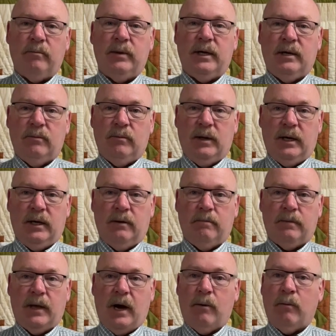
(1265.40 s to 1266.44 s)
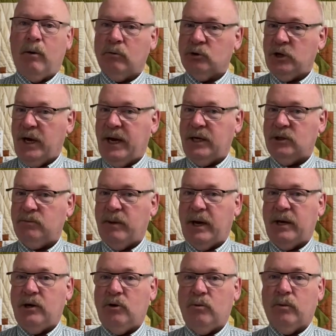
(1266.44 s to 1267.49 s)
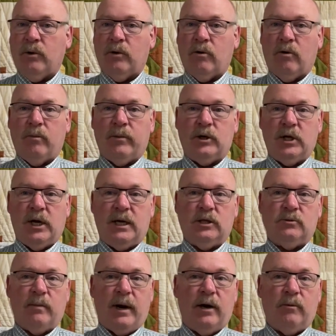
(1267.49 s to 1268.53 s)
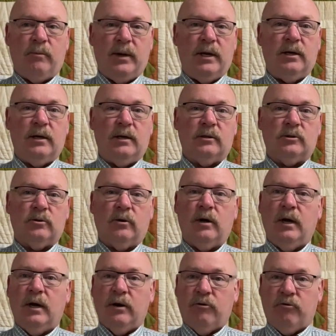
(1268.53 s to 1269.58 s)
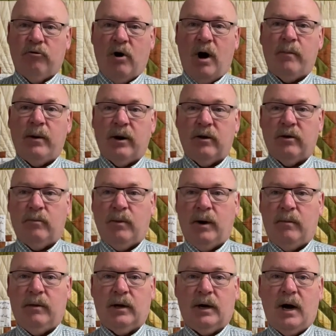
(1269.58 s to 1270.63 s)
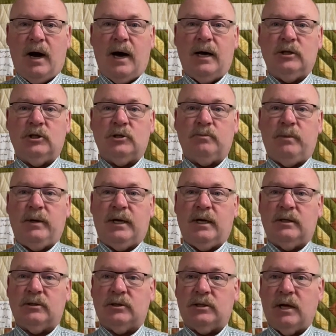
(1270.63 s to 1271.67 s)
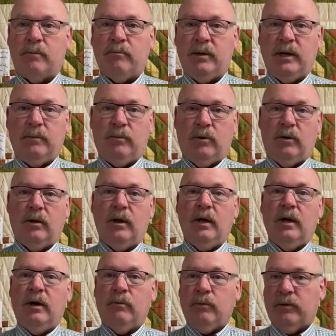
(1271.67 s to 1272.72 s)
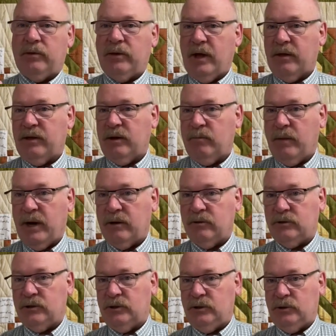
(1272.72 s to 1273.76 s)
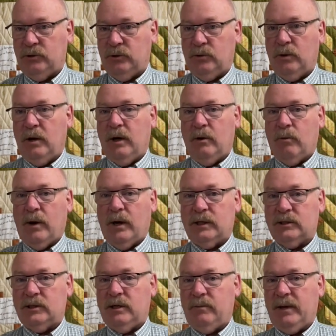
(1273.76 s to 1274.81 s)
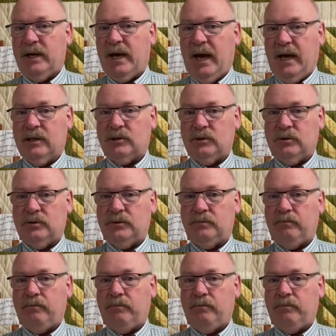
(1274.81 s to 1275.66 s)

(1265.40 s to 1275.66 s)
being me. I won't change my humor or change my opinions or drop out of the public eye just because some people with nothing better to do want to see me canceled.